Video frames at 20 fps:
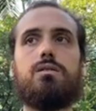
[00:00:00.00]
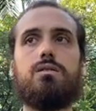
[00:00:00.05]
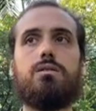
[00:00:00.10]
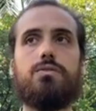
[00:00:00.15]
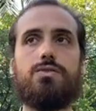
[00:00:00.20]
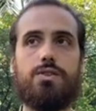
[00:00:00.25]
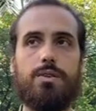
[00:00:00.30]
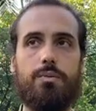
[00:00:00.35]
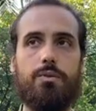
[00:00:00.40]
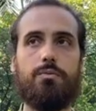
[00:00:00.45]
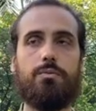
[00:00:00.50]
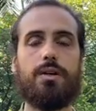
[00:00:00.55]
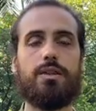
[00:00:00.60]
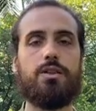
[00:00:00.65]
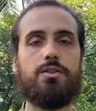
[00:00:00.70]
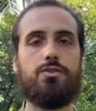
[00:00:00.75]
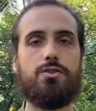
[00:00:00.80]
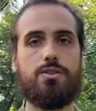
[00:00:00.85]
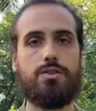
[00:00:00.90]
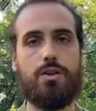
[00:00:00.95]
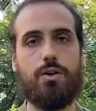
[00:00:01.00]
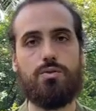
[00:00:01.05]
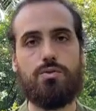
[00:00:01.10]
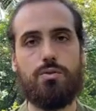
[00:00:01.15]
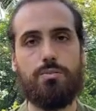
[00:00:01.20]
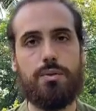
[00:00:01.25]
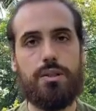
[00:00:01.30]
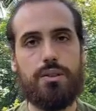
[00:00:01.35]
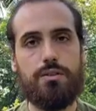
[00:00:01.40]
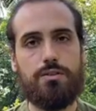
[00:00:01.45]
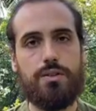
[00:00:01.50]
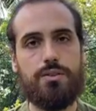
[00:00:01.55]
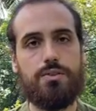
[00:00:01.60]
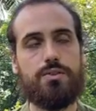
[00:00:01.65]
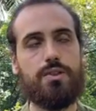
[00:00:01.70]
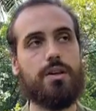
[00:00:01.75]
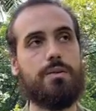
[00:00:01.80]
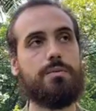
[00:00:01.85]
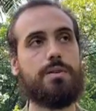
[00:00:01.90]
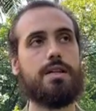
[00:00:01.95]
some of my teachers also believe the
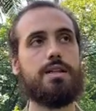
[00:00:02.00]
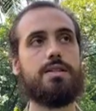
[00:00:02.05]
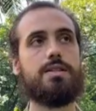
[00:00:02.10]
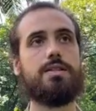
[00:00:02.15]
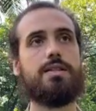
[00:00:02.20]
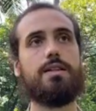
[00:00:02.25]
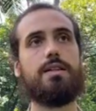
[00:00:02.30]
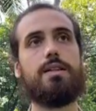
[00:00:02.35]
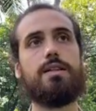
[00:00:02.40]
same, that it